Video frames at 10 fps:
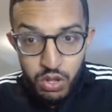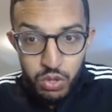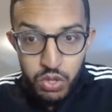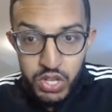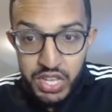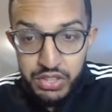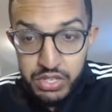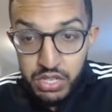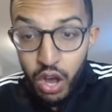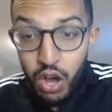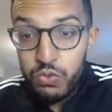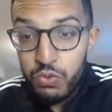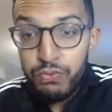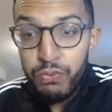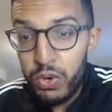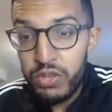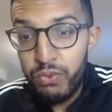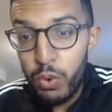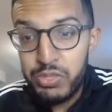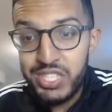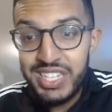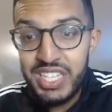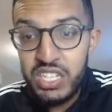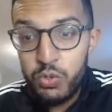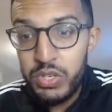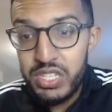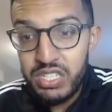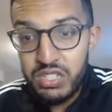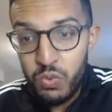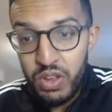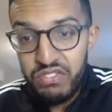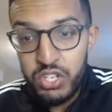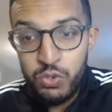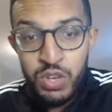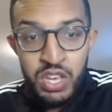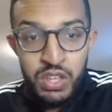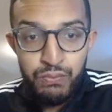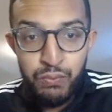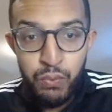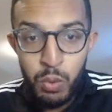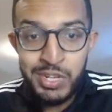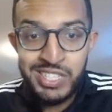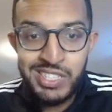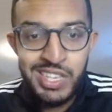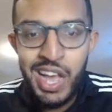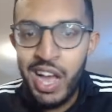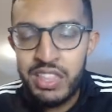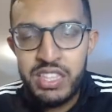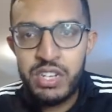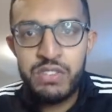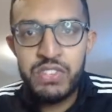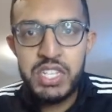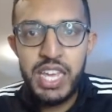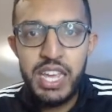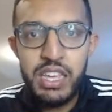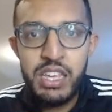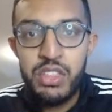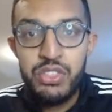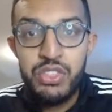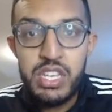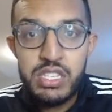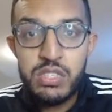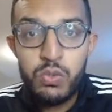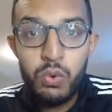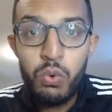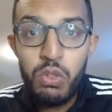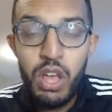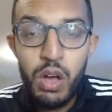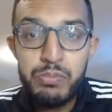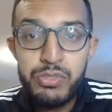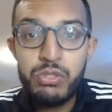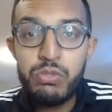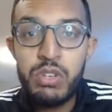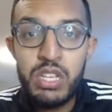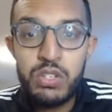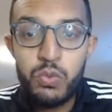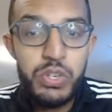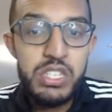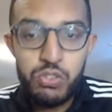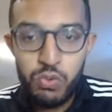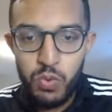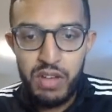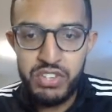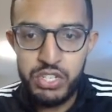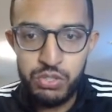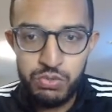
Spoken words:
Look at this, 144% increase in revenue in 4 months. At the end of the day, this tool helps you increase your revenue.